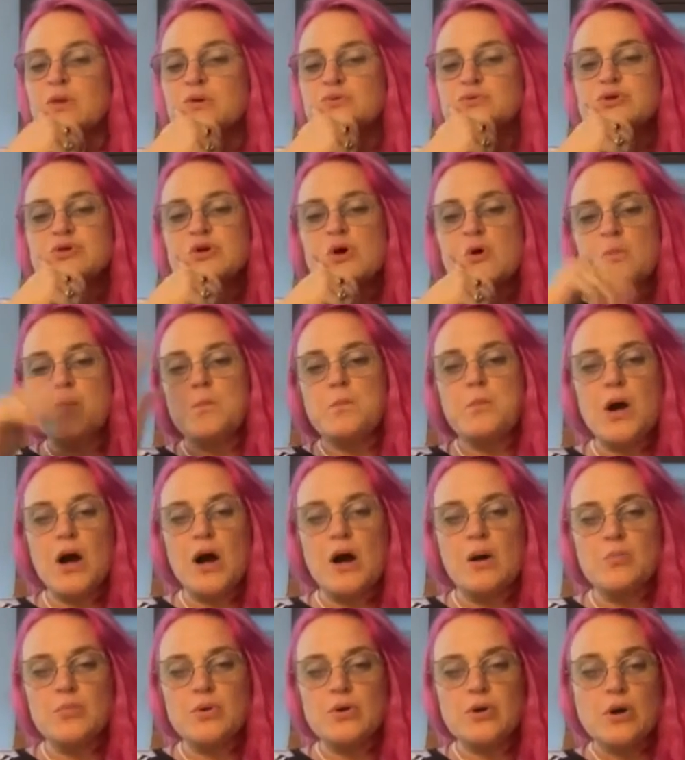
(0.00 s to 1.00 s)
So
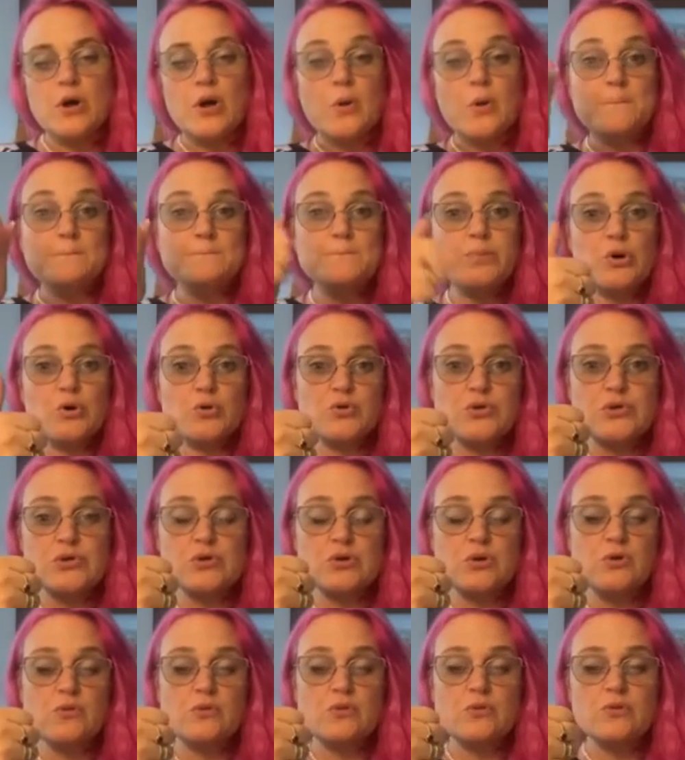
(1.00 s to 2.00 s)
pub,
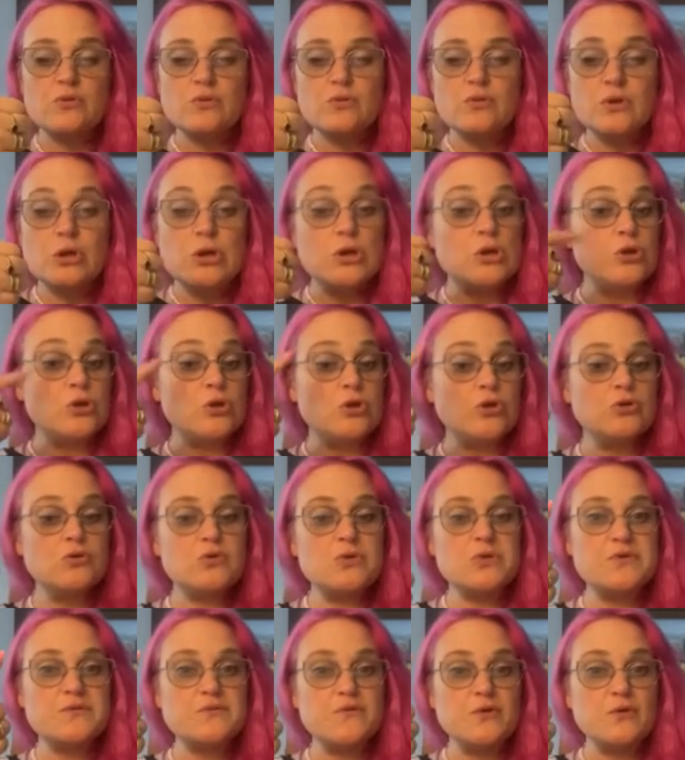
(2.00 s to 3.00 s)
personal,
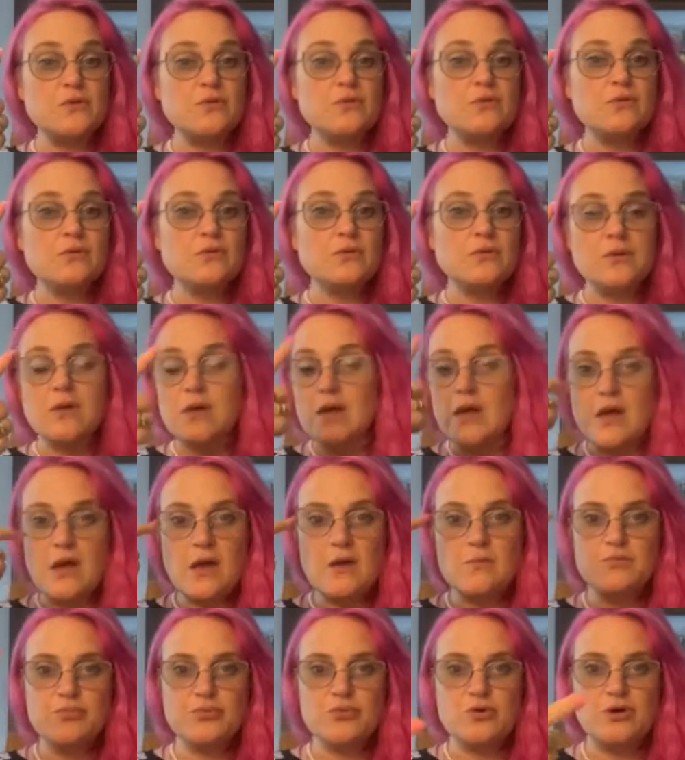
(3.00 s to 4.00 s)
useful,
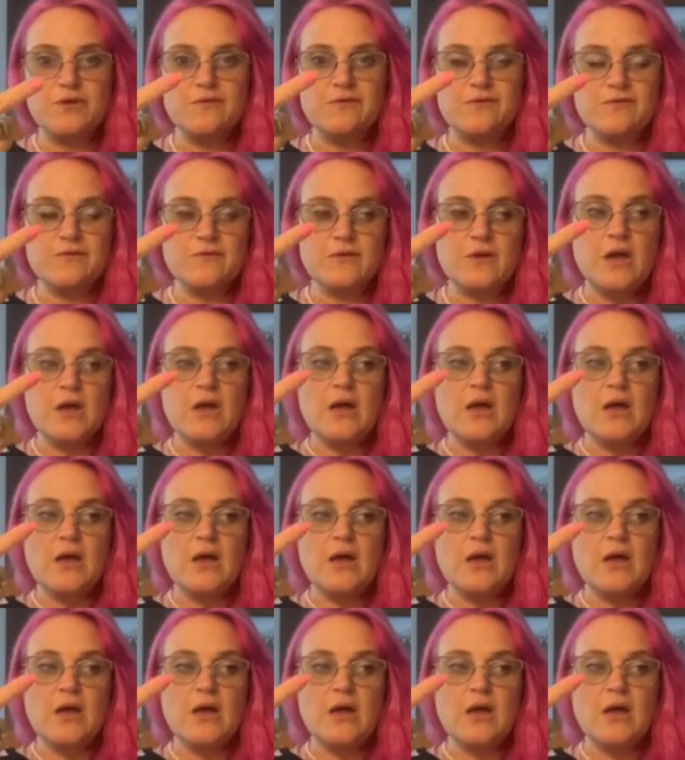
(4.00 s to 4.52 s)
and brief.